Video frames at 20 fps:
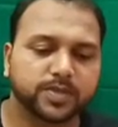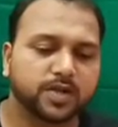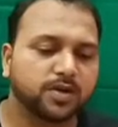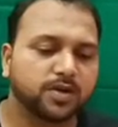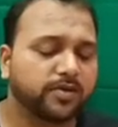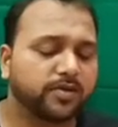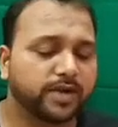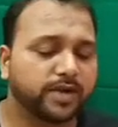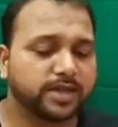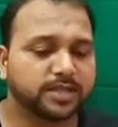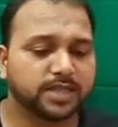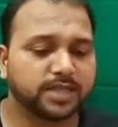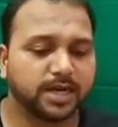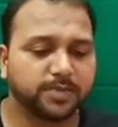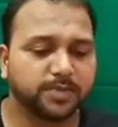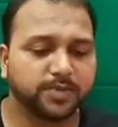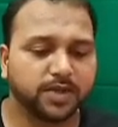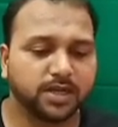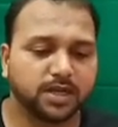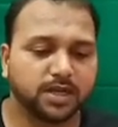For
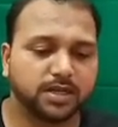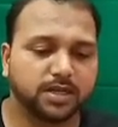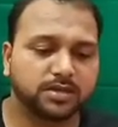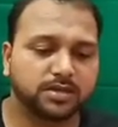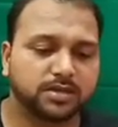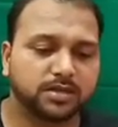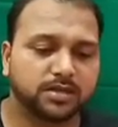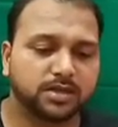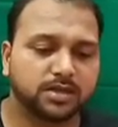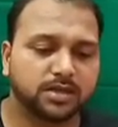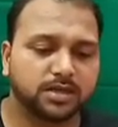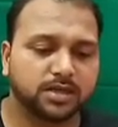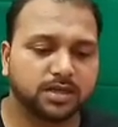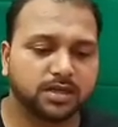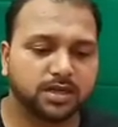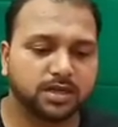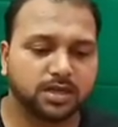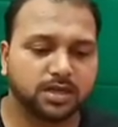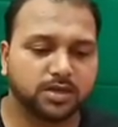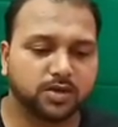example,
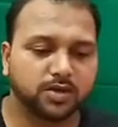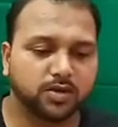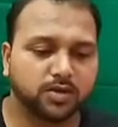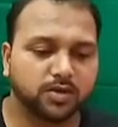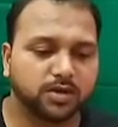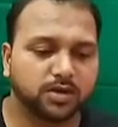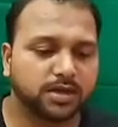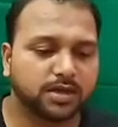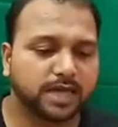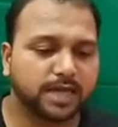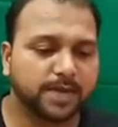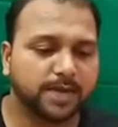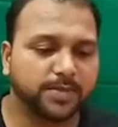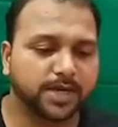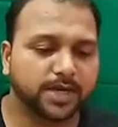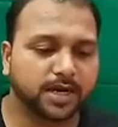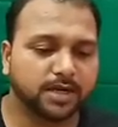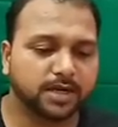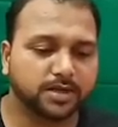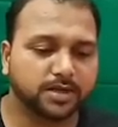your camera,